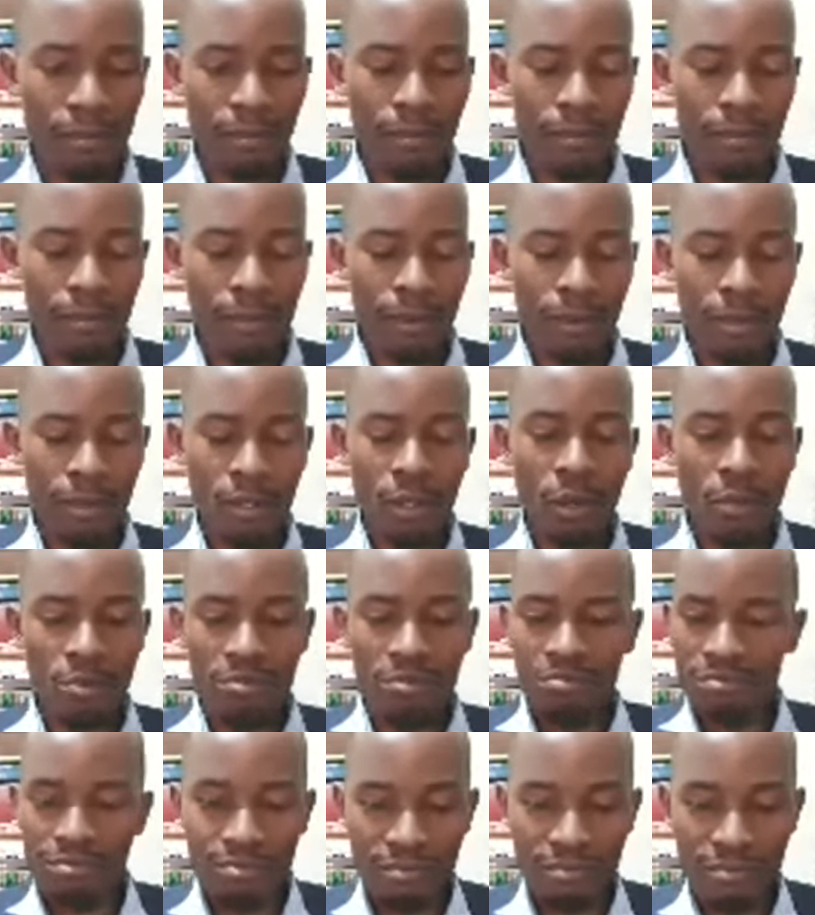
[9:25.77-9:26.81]
no,
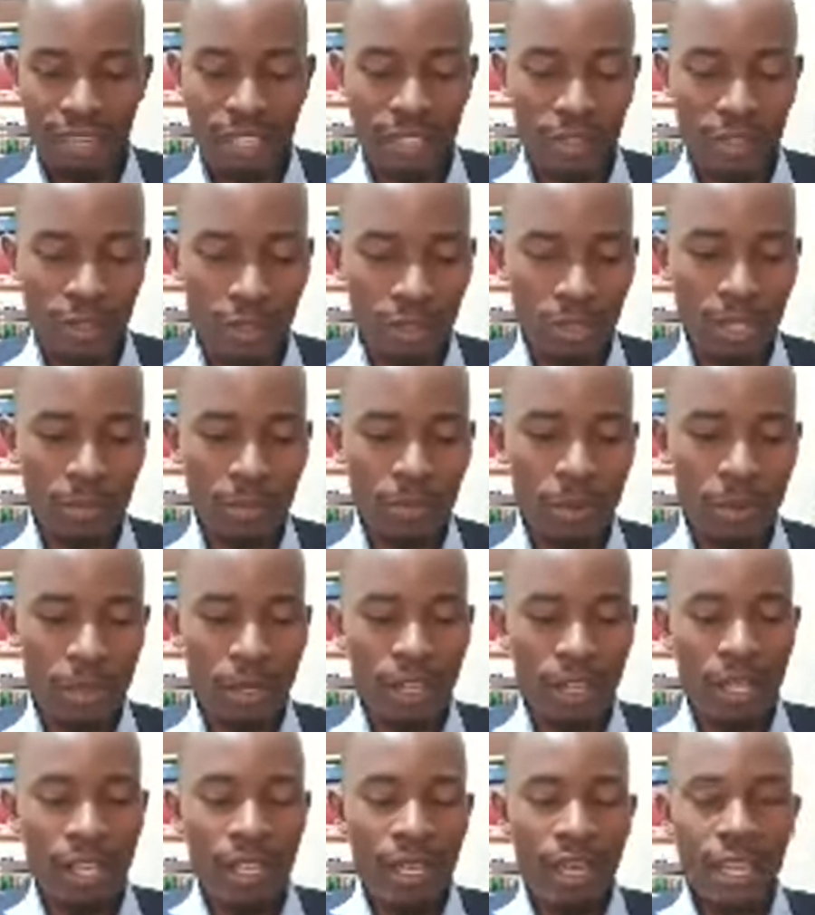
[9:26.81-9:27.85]
that's also a product,
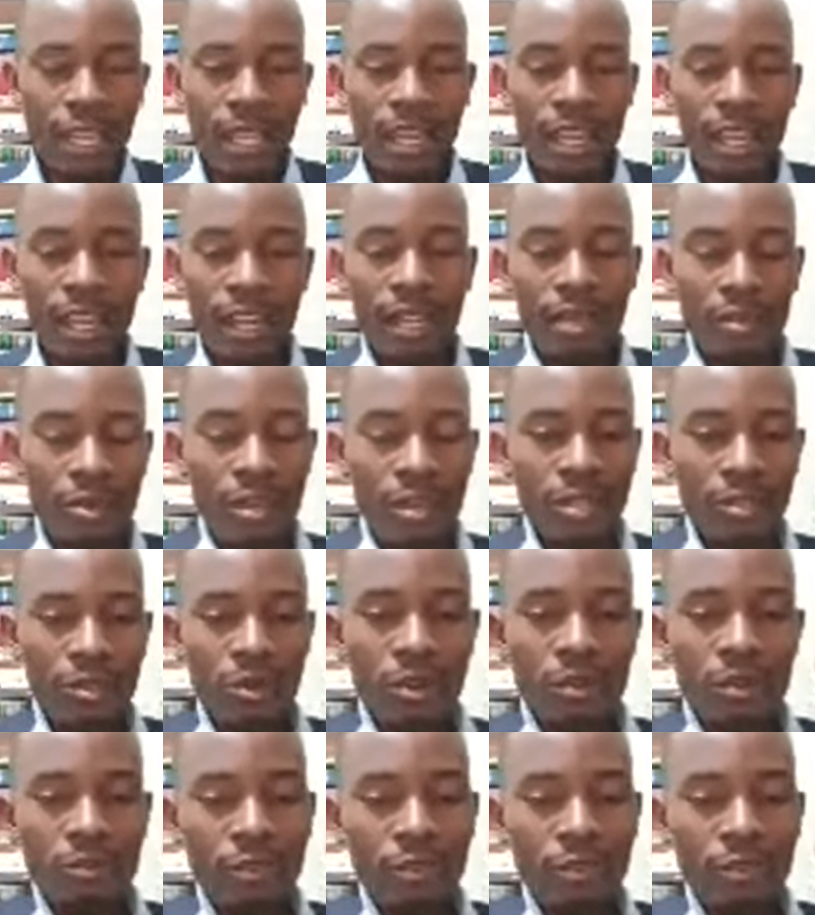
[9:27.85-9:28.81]
a Range Rover,